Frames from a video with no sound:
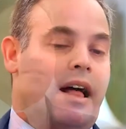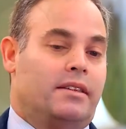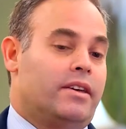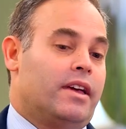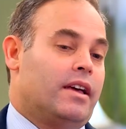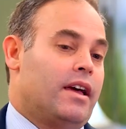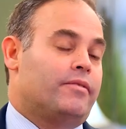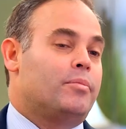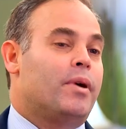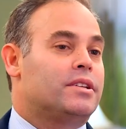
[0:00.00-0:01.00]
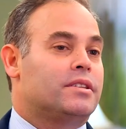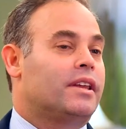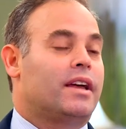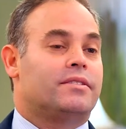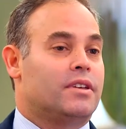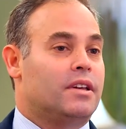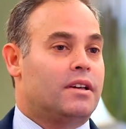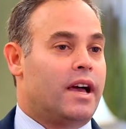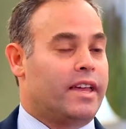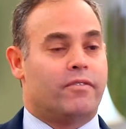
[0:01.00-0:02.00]
I'll tell you, every patient that I see,
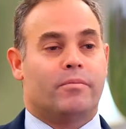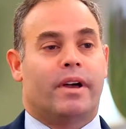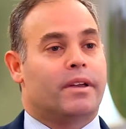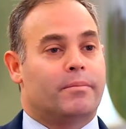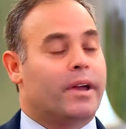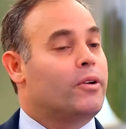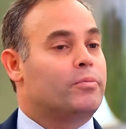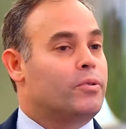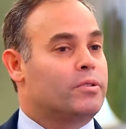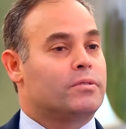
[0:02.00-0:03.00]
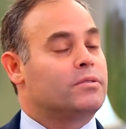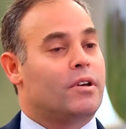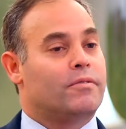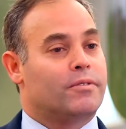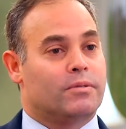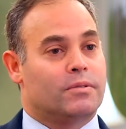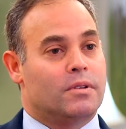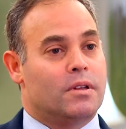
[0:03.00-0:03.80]
I give them my own personal cell phone,